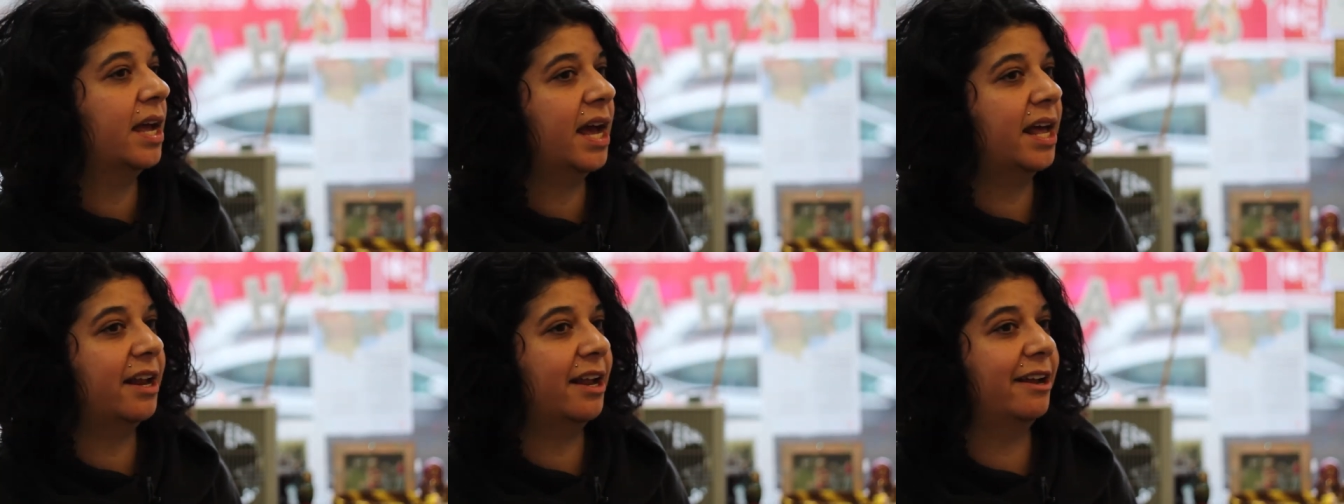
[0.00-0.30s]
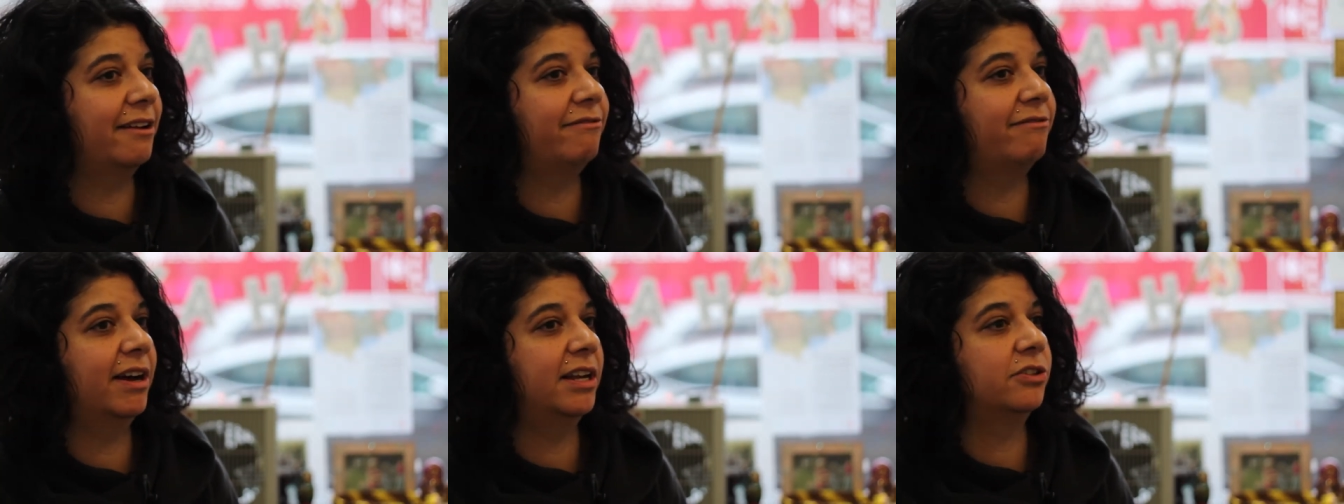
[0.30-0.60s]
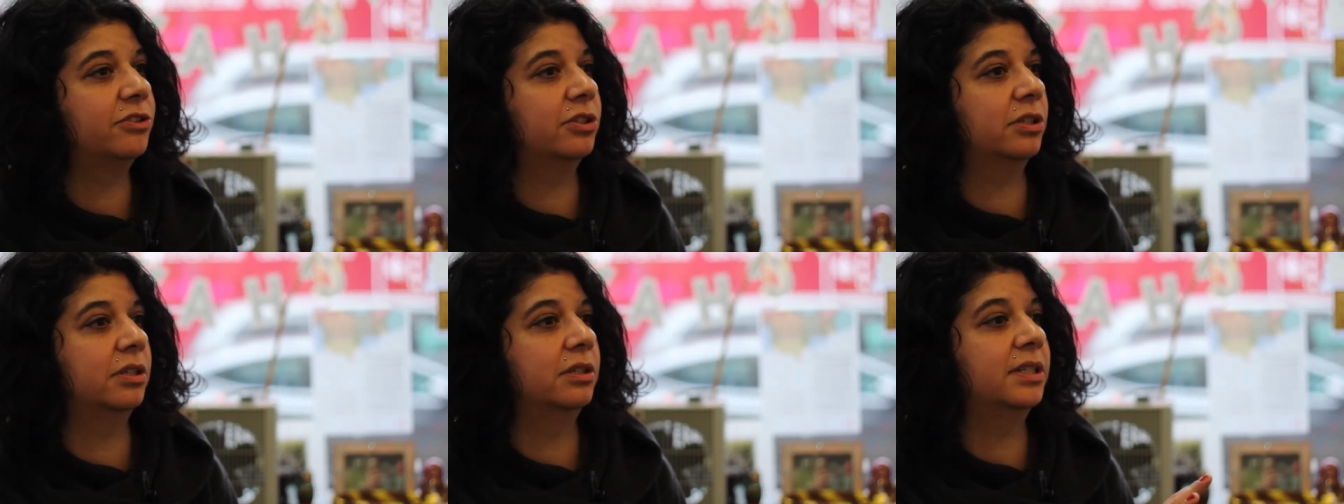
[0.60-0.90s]
and I
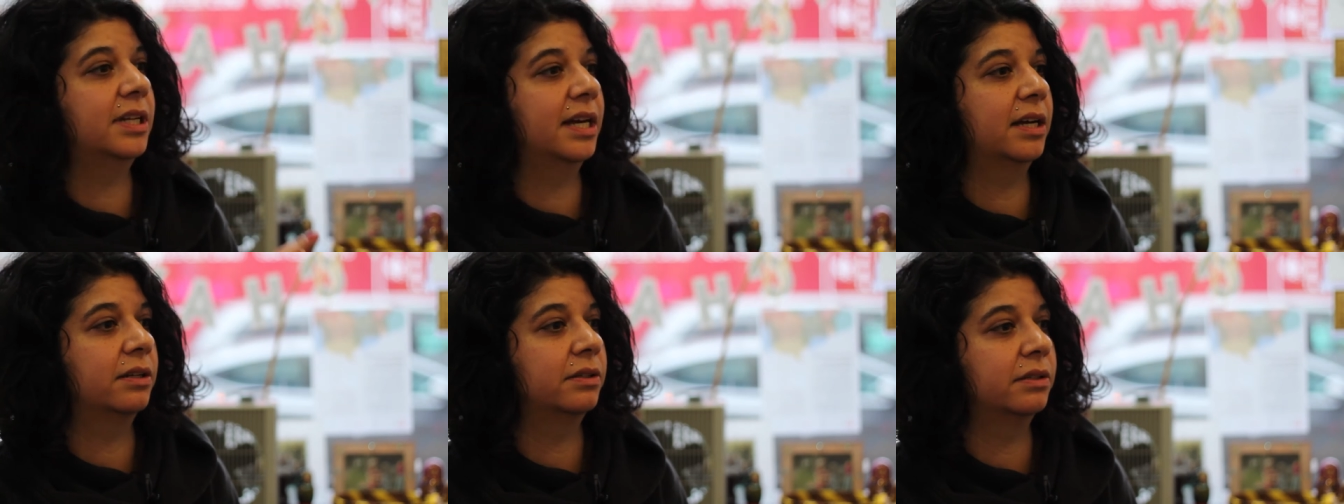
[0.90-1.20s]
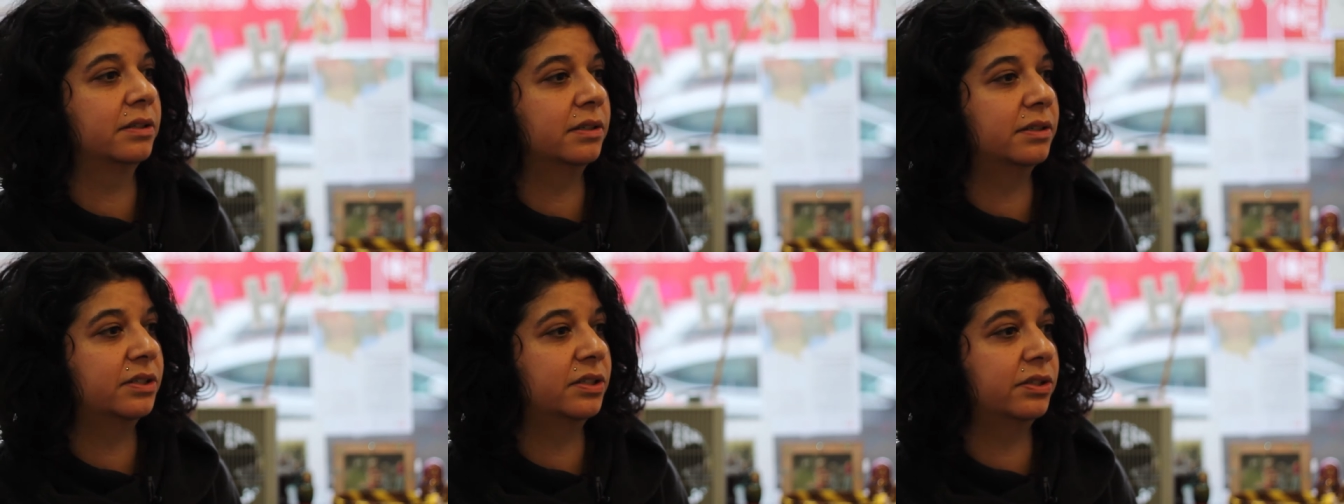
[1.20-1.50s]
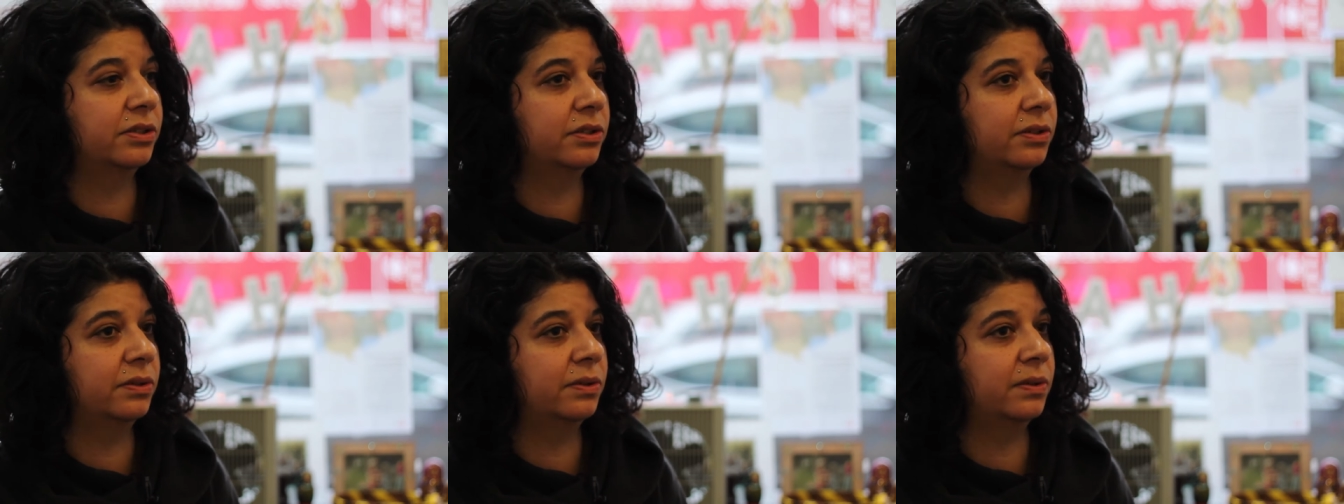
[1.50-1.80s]
ventured down
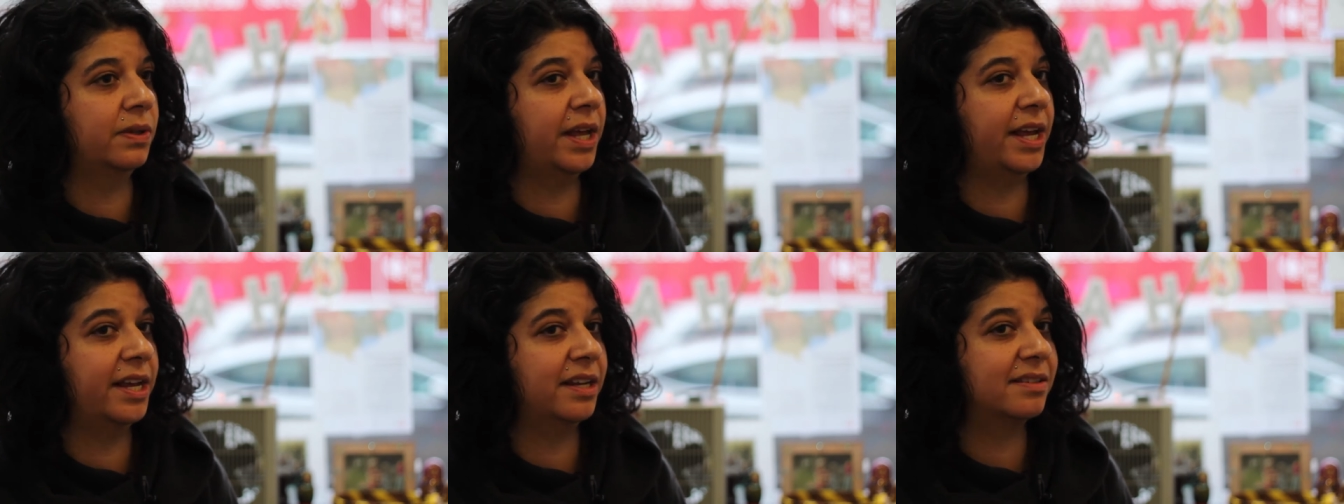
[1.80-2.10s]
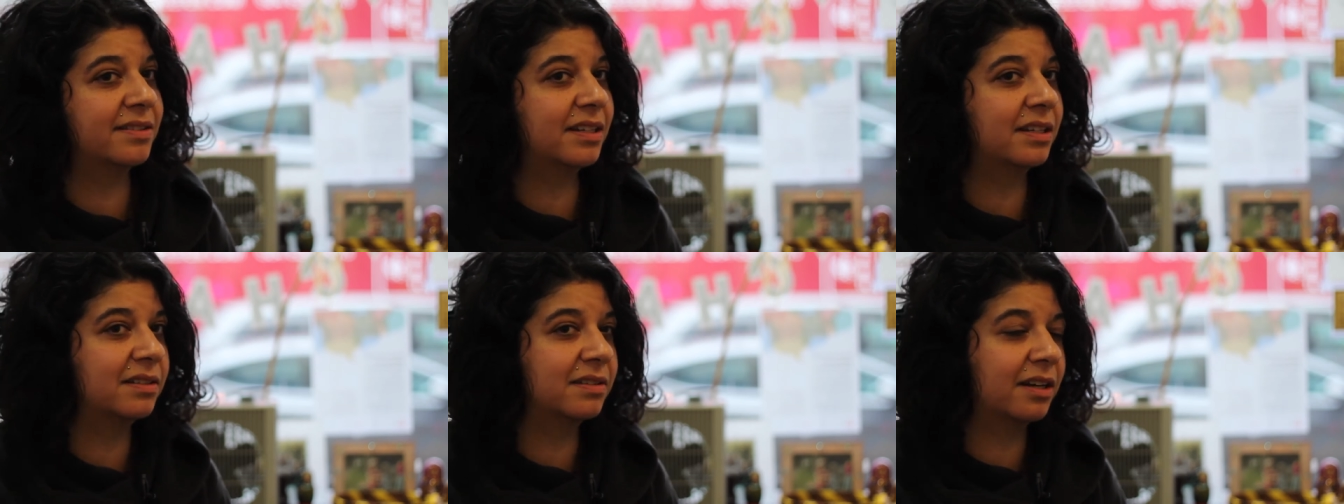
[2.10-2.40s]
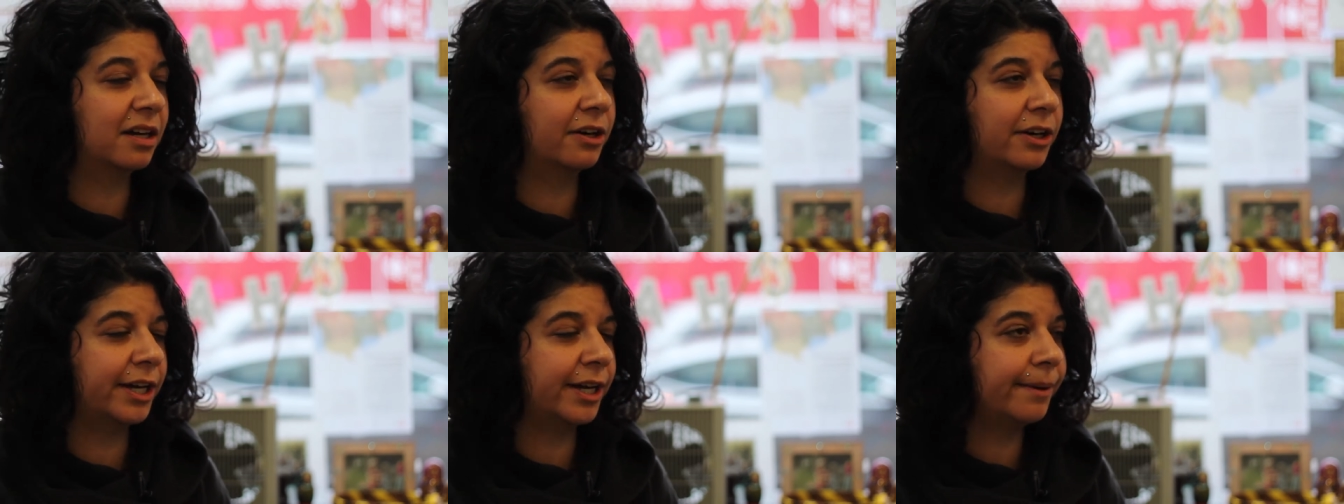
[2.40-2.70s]
to the Hastings
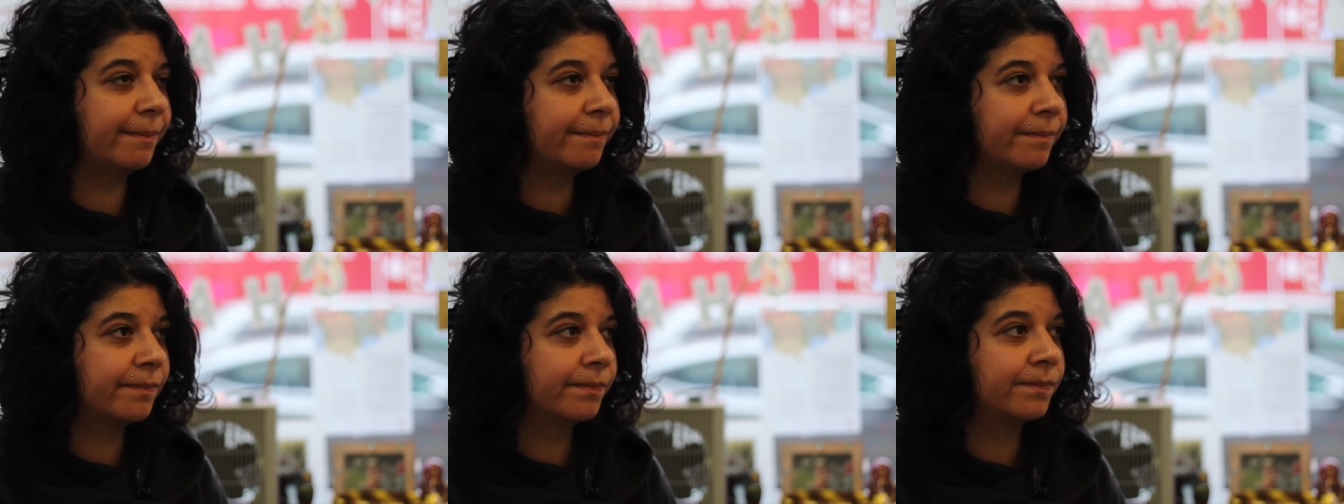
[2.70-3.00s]
area.